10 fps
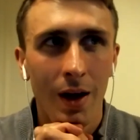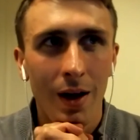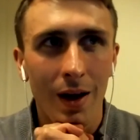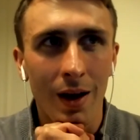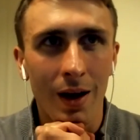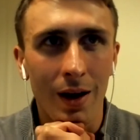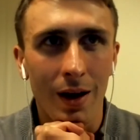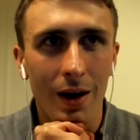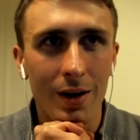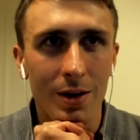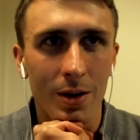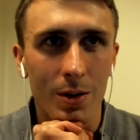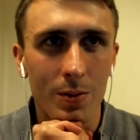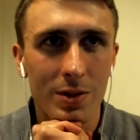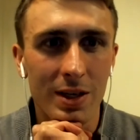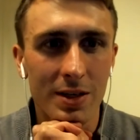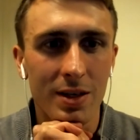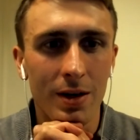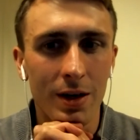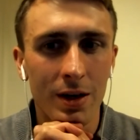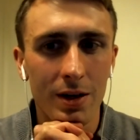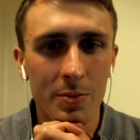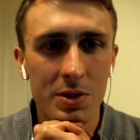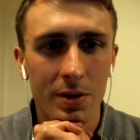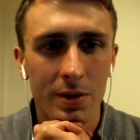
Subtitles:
I don't know, 69 games?